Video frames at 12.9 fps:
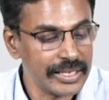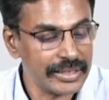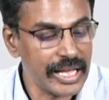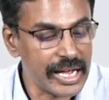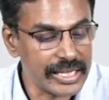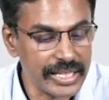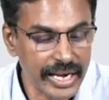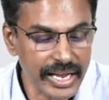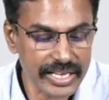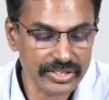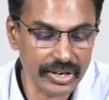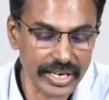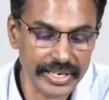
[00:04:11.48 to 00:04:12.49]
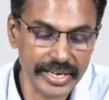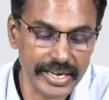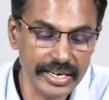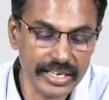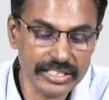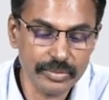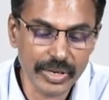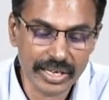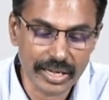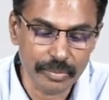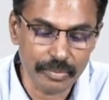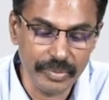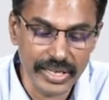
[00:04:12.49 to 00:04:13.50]
The other eye has got a negligible
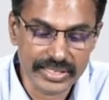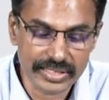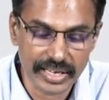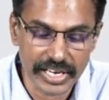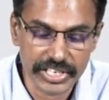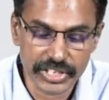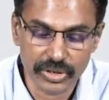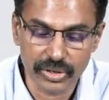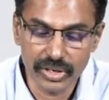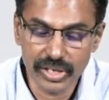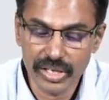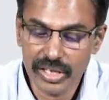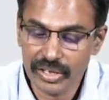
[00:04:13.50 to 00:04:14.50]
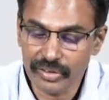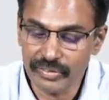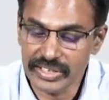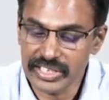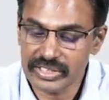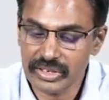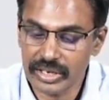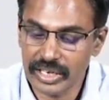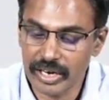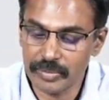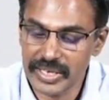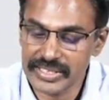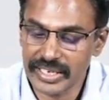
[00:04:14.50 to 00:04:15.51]
cup disc ratio, which is
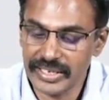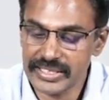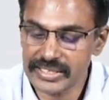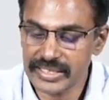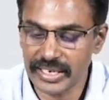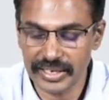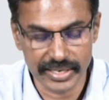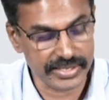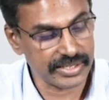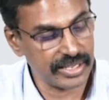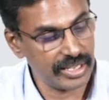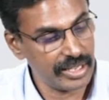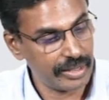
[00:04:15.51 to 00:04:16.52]
termed as a disc at risk.